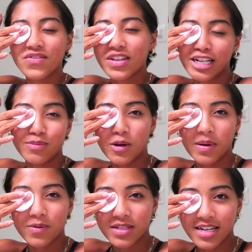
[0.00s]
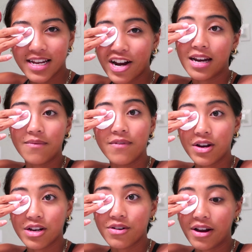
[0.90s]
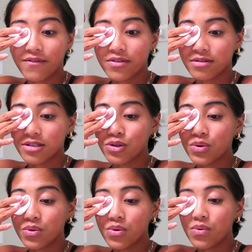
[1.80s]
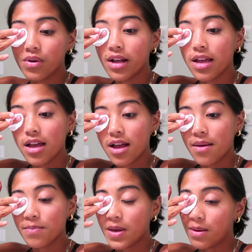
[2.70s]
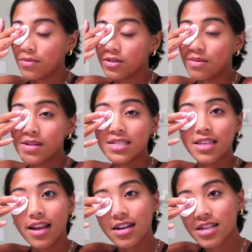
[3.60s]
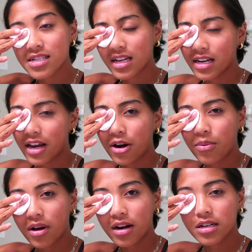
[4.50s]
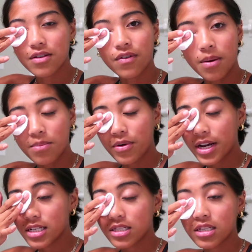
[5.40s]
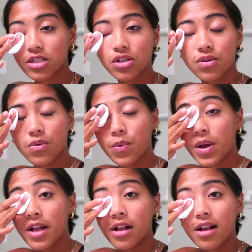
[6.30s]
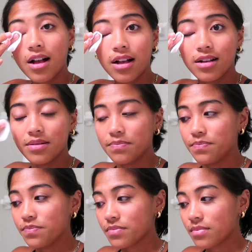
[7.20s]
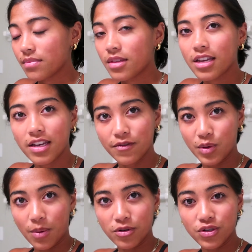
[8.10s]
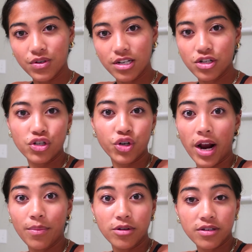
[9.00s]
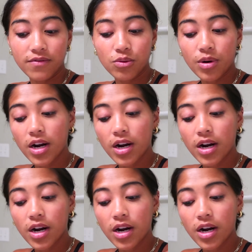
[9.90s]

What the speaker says: experiment with skincare, and I'm very grateful to be able to be sent skincare products from brands, so it gives me opportunity to try a bunch of new